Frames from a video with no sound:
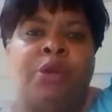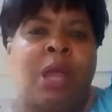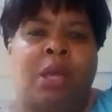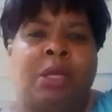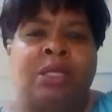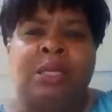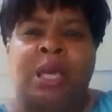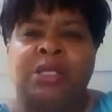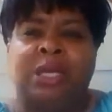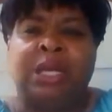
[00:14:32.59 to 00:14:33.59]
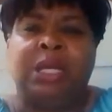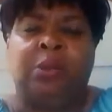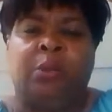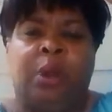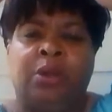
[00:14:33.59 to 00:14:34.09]
you're not going to touch
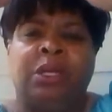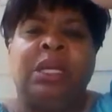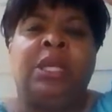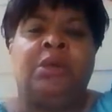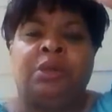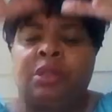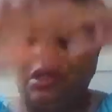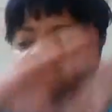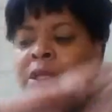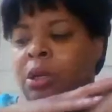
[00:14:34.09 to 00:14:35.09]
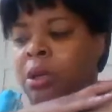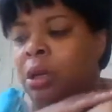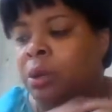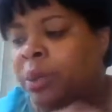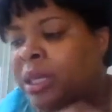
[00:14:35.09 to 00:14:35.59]
anywhere near the
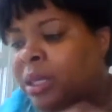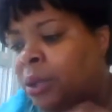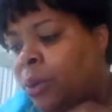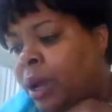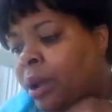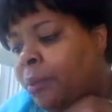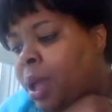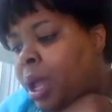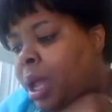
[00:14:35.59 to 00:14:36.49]
etheric realm.